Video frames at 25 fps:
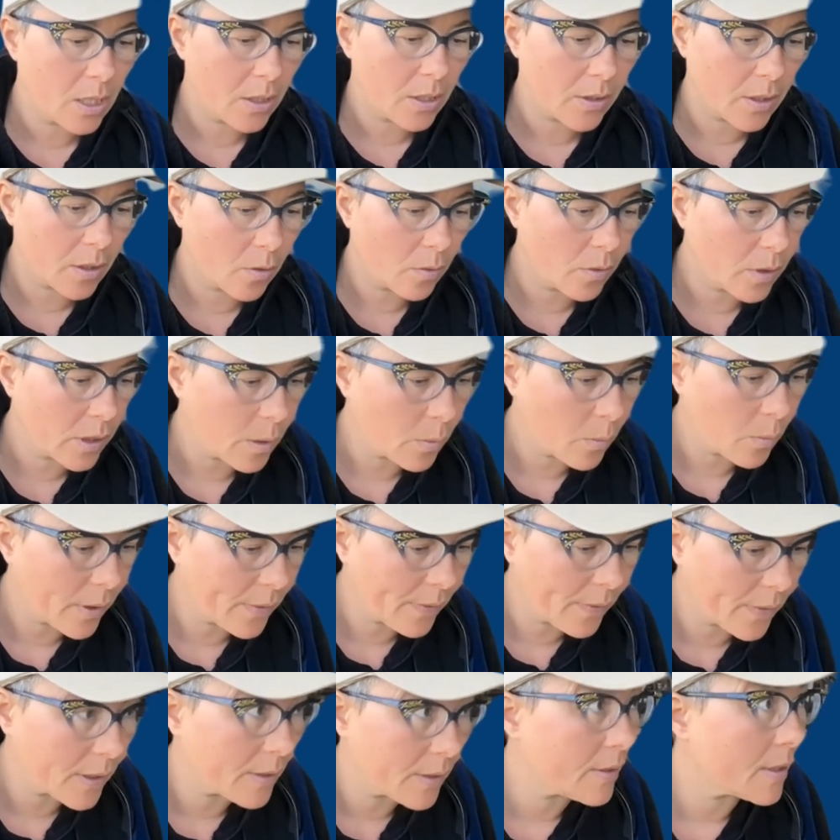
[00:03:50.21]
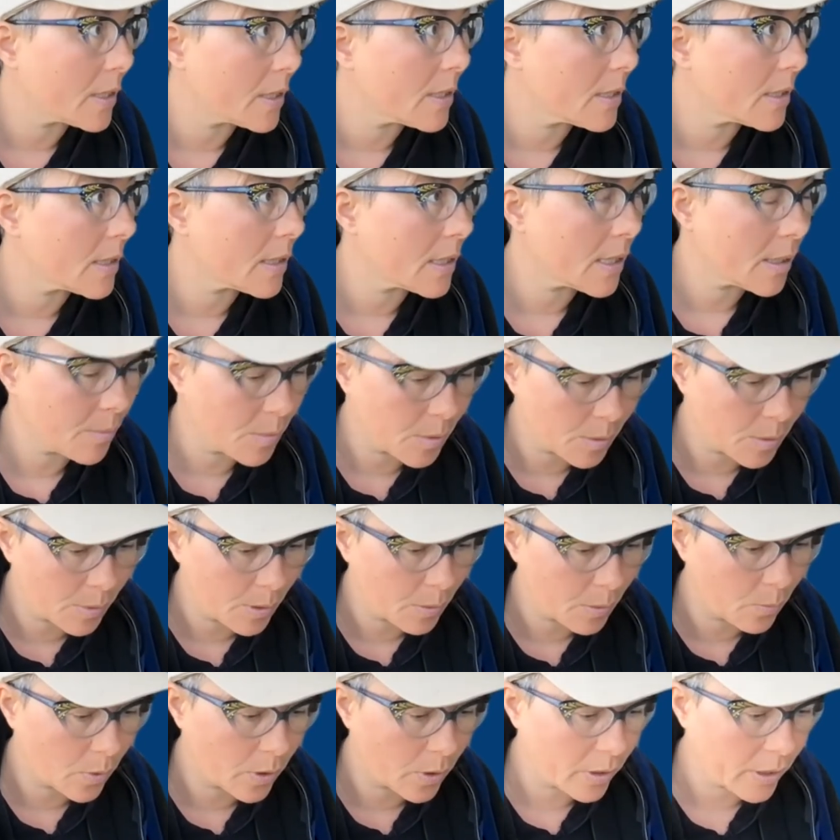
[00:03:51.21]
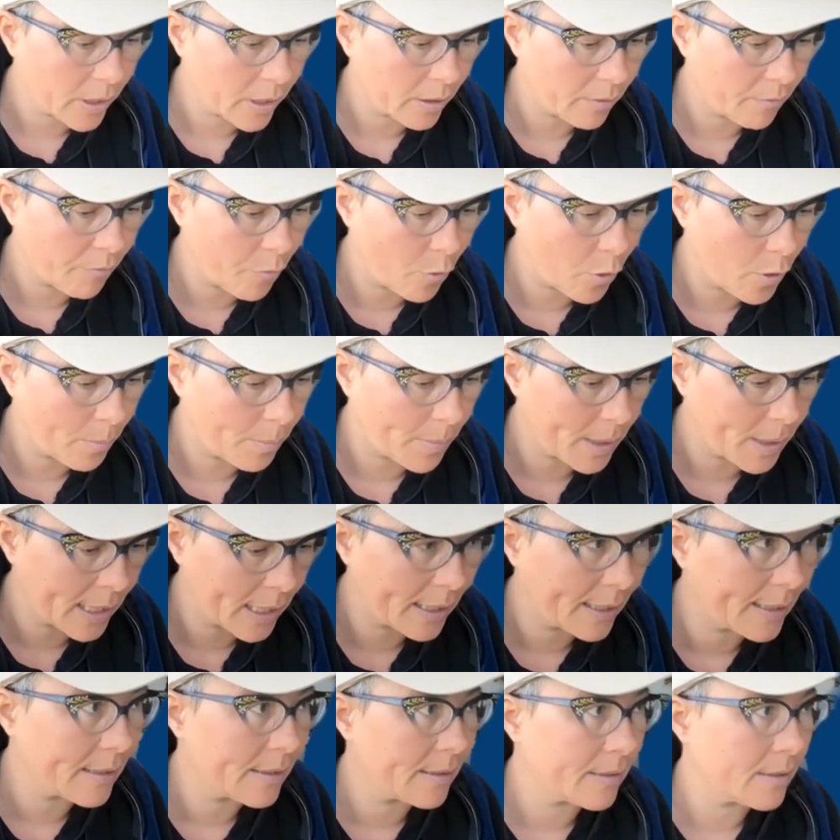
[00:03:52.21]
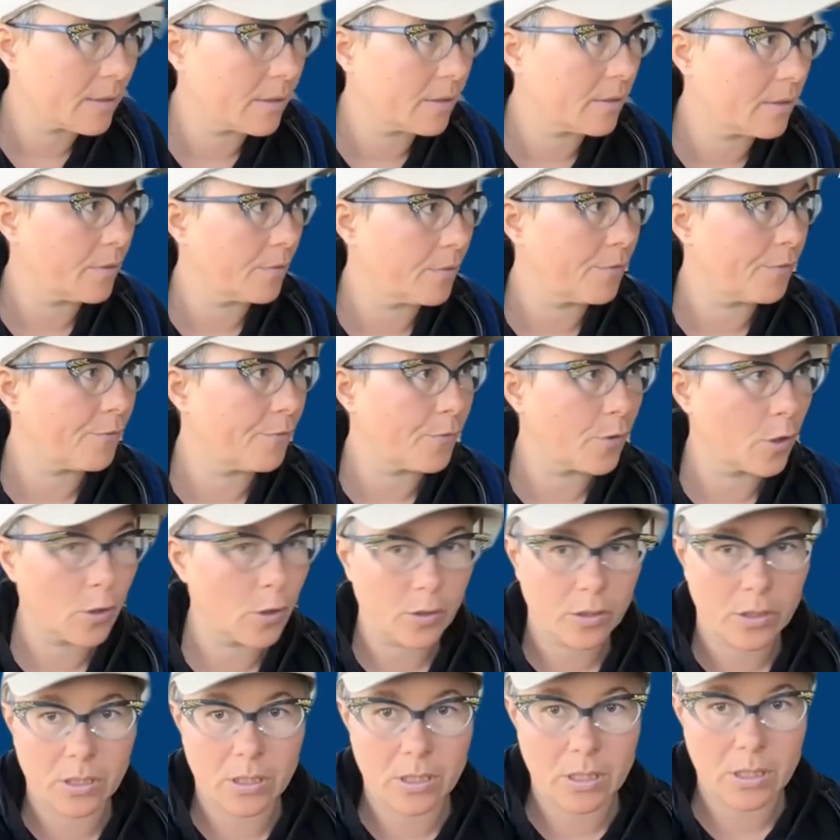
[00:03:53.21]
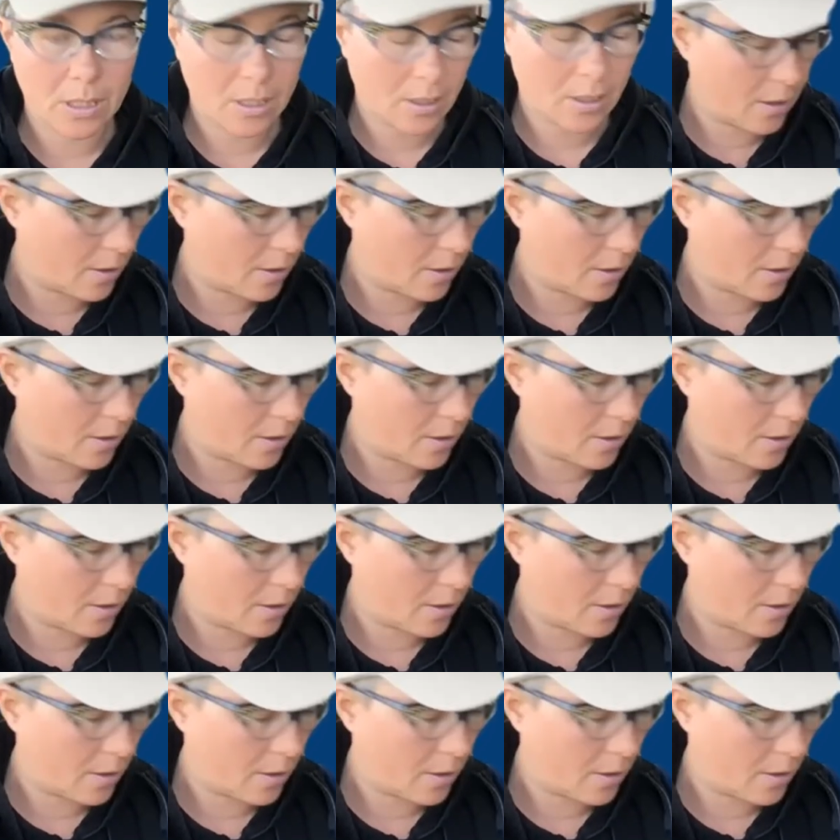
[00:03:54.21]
The only one that doesn't seem to be working for me is the first